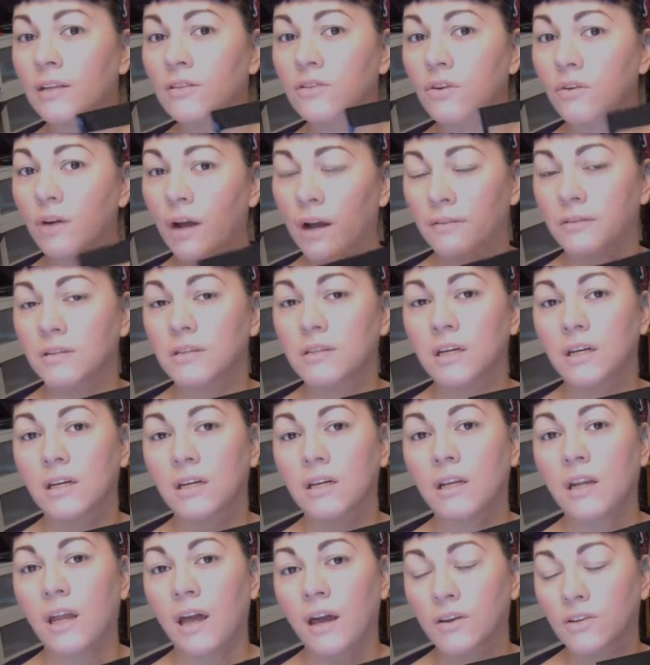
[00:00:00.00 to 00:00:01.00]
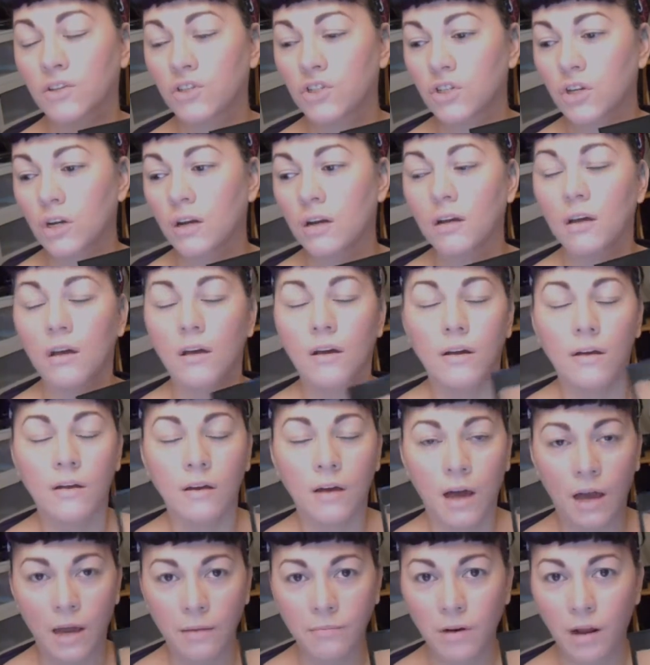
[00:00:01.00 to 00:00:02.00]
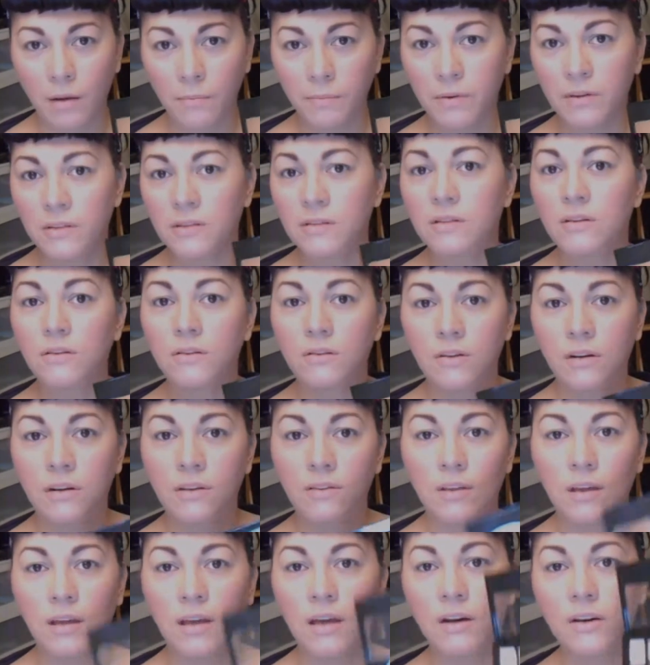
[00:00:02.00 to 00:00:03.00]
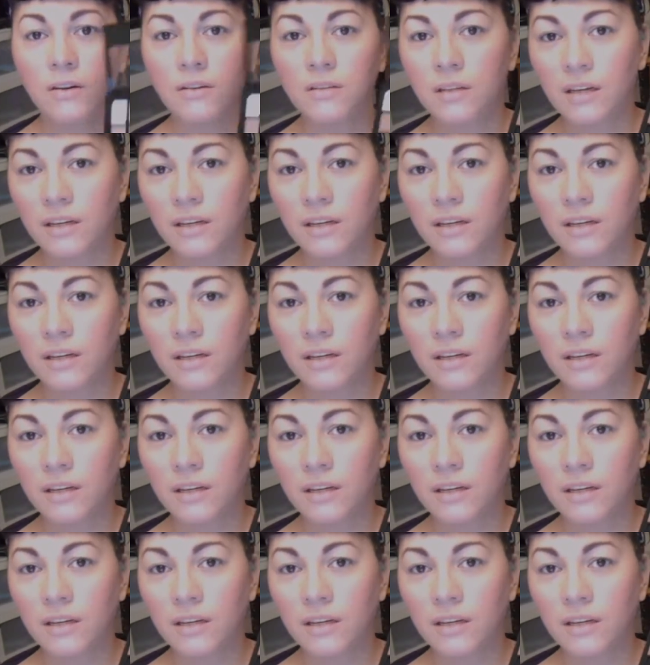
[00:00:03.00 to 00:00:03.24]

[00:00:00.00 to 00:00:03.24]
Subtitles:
don't have to take an extra eyebrow pencil or anything else.